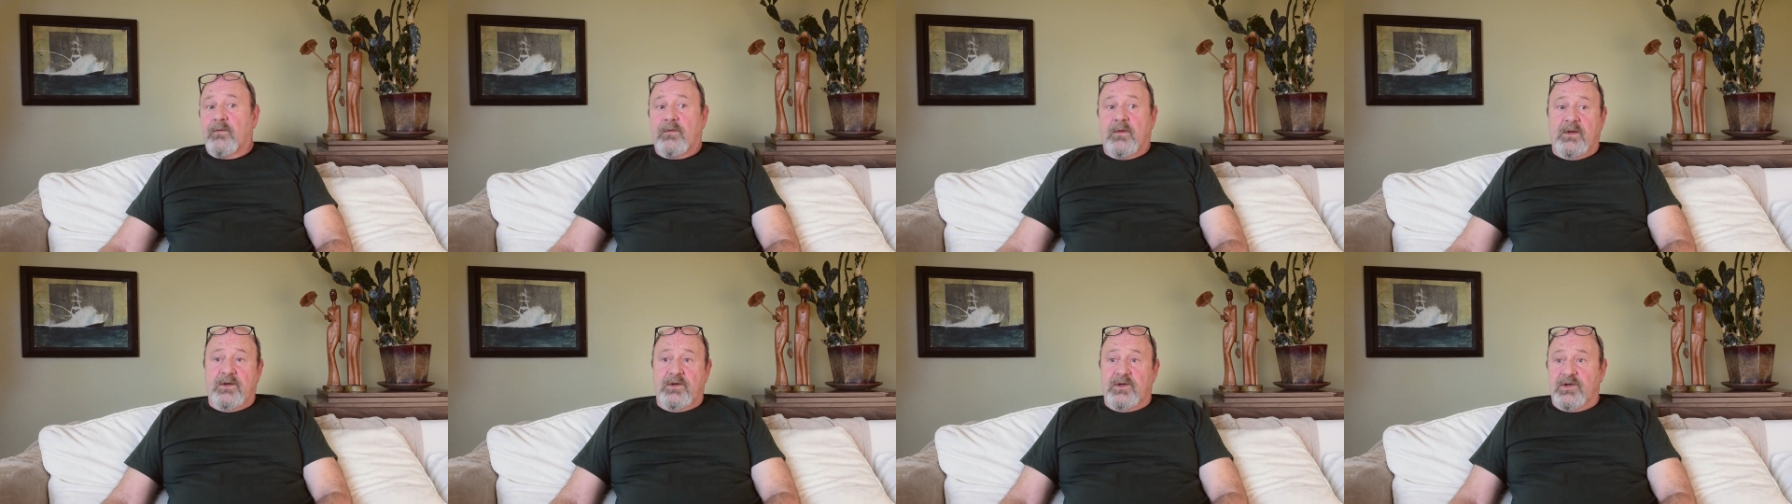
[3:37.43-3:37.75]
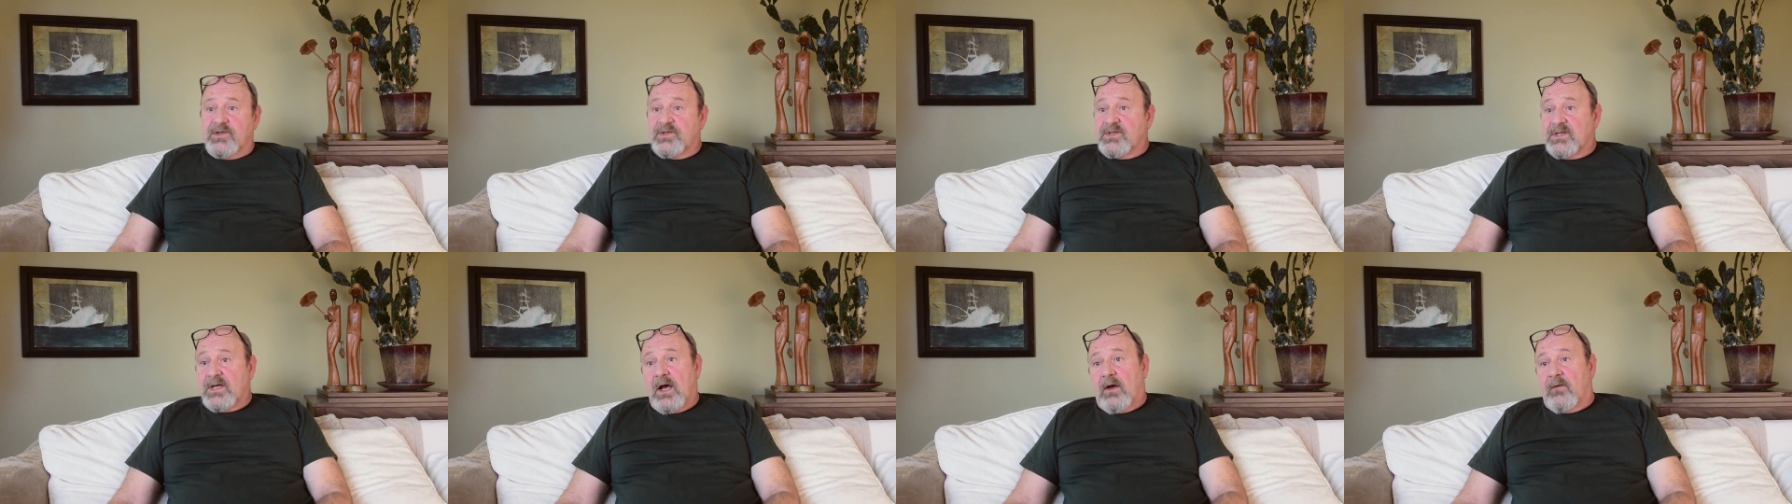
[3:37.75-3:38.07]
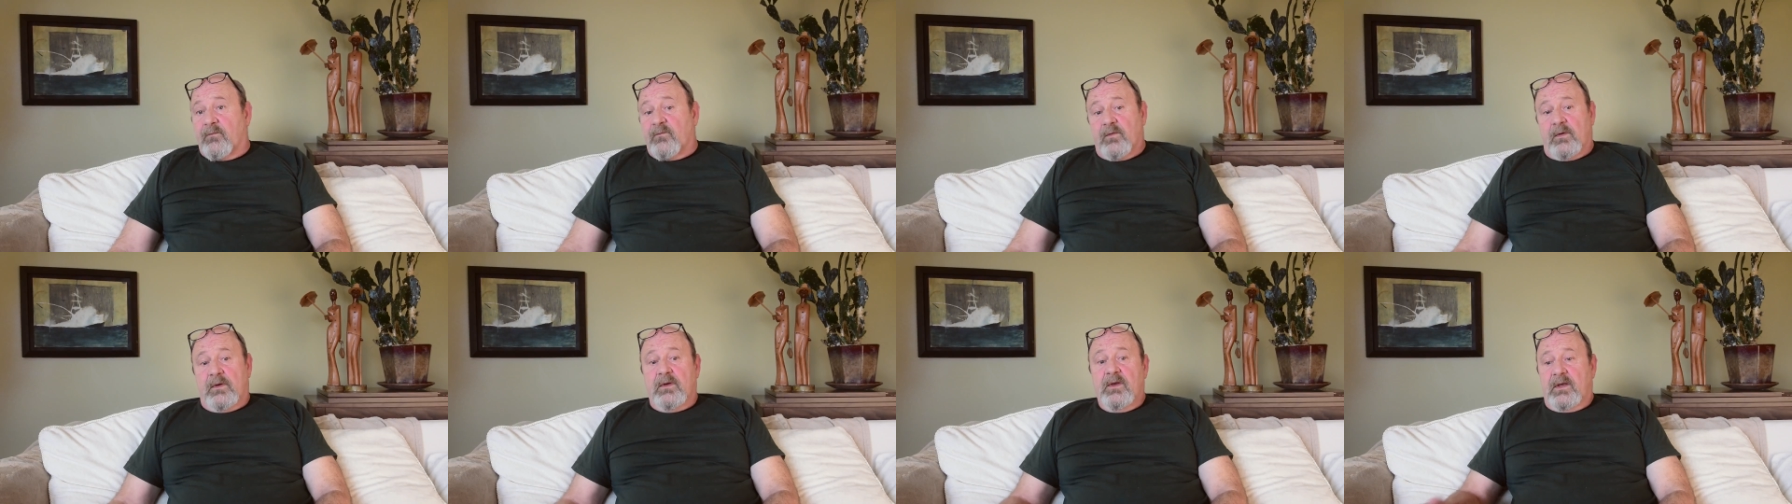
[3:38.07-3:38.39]
than
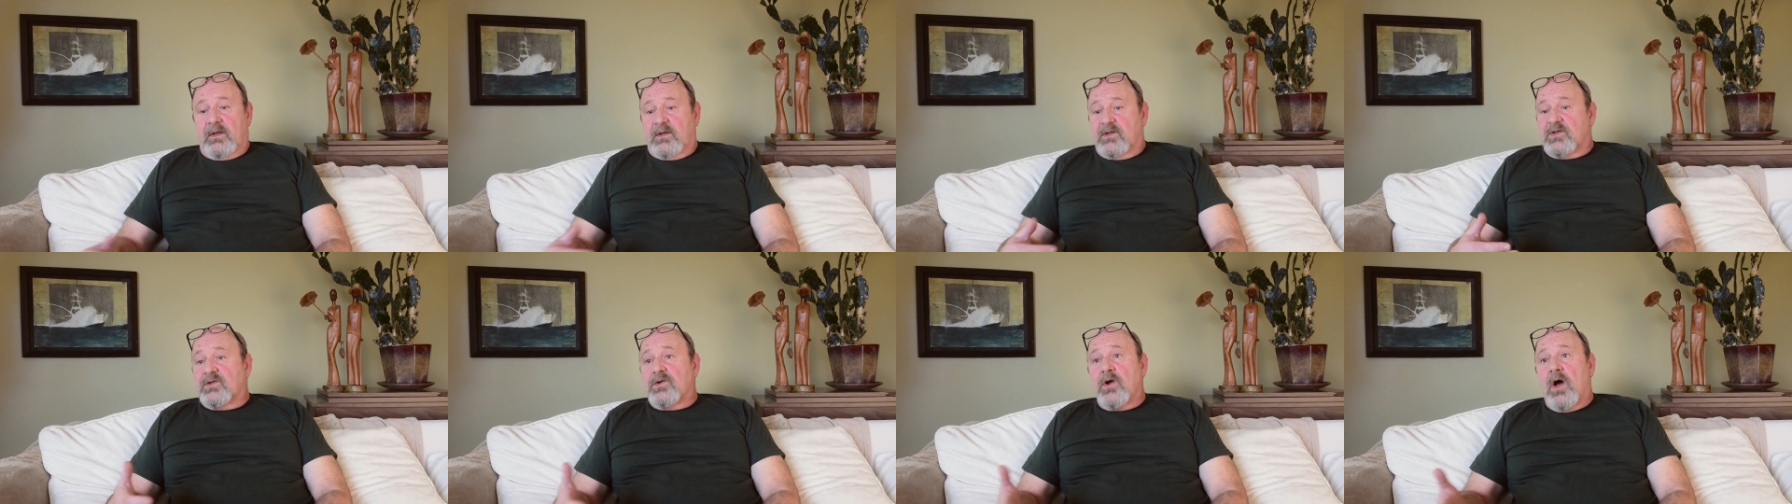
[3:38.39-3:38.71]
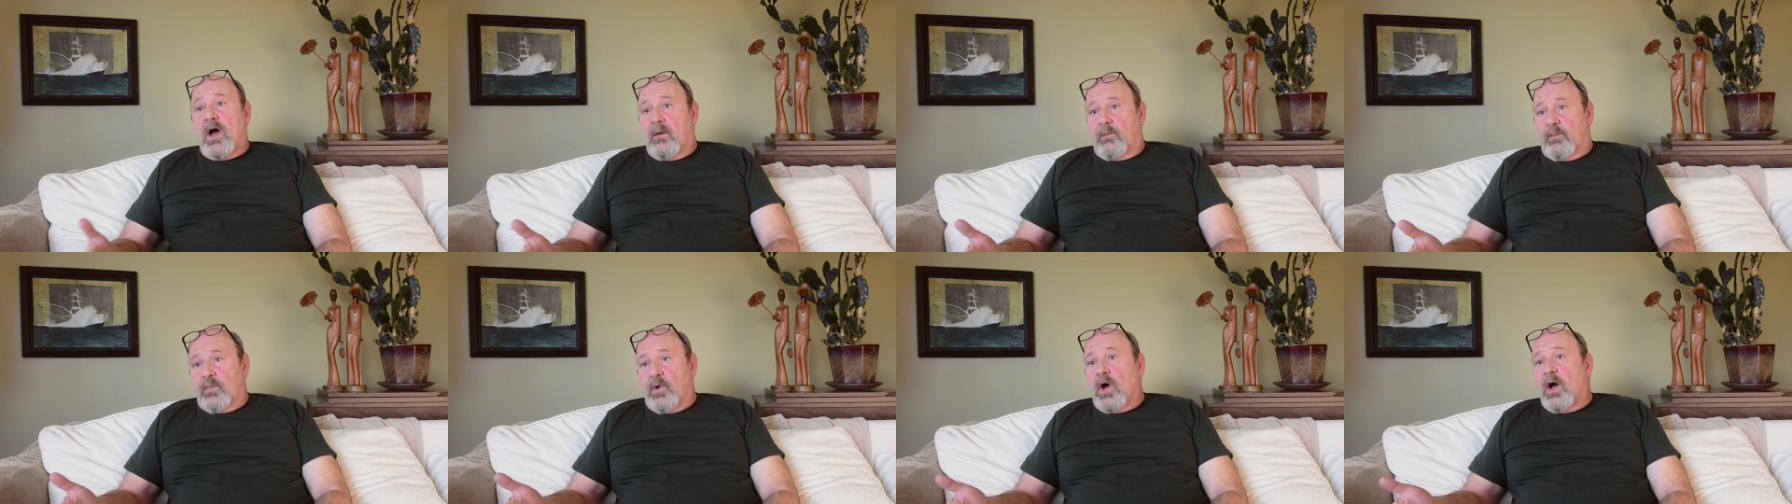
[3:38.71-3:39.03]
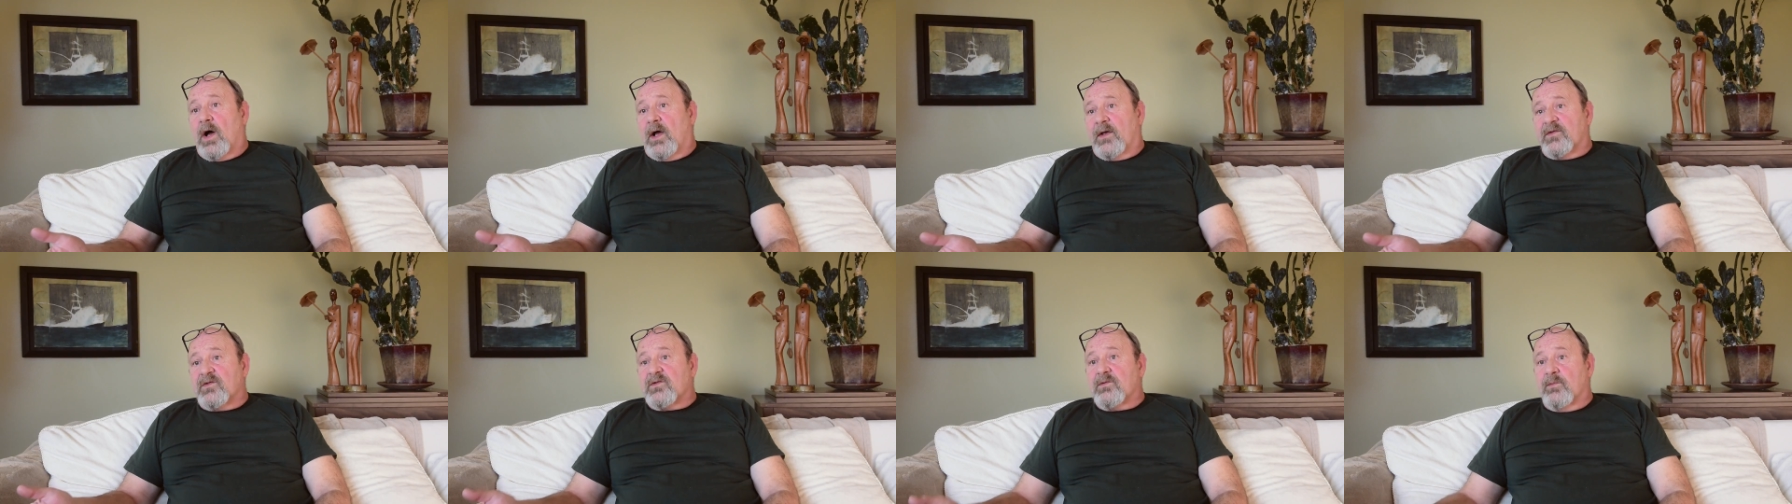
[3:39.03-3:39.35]
yourself. It's not
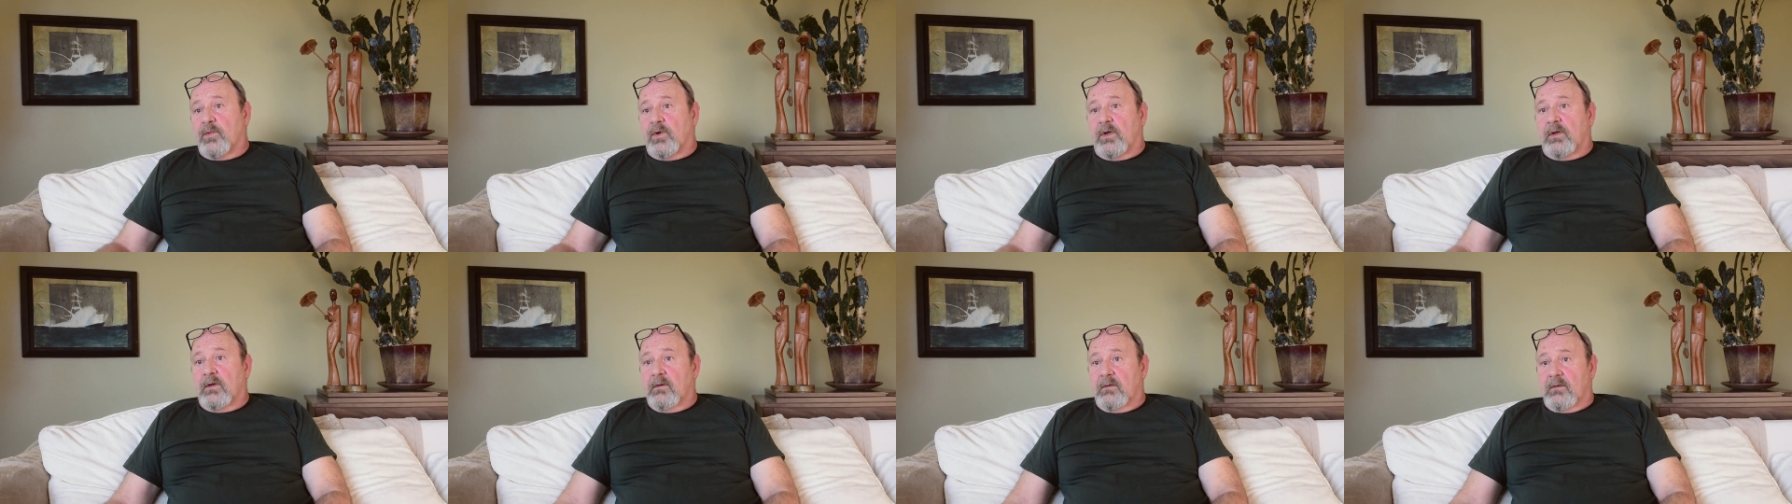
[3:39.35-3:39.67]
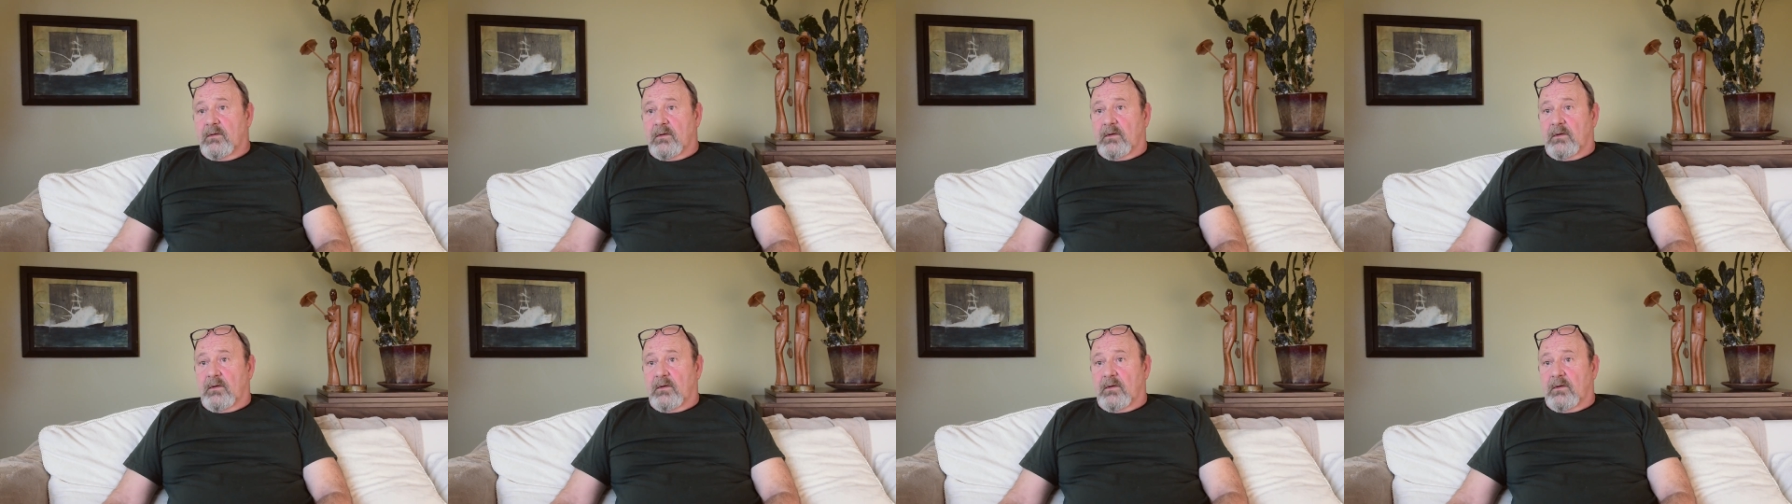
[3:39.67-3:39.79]
possible.